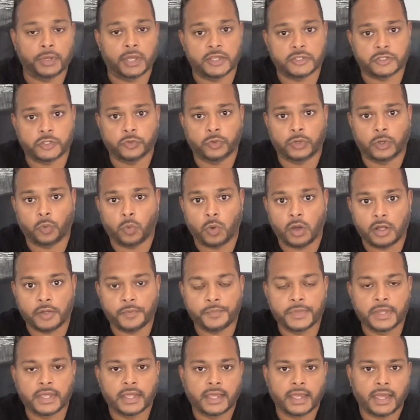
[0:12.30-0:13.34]
guys are doing well
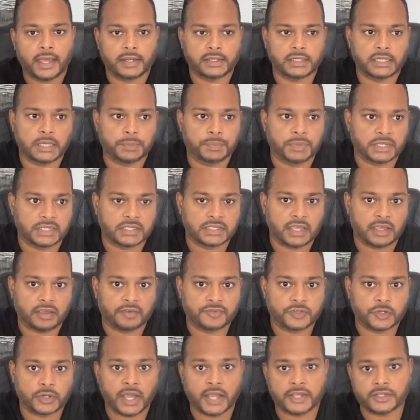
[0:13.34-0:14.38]
and keeping safe.
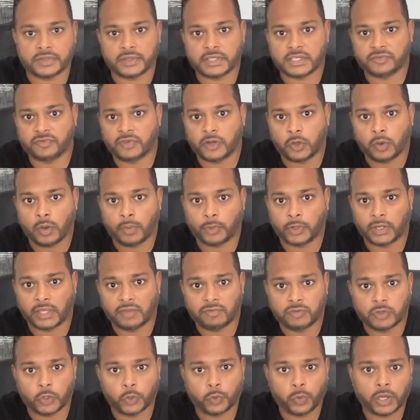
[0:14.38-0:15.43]
So guys, in this video, I'm going to
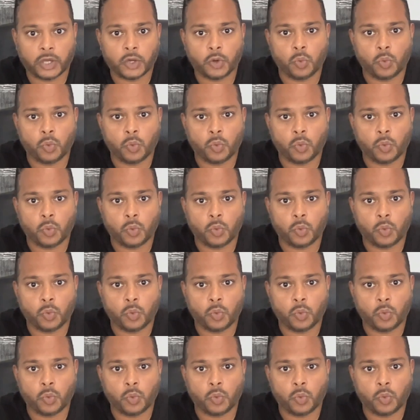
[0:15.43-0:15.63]
give you a quick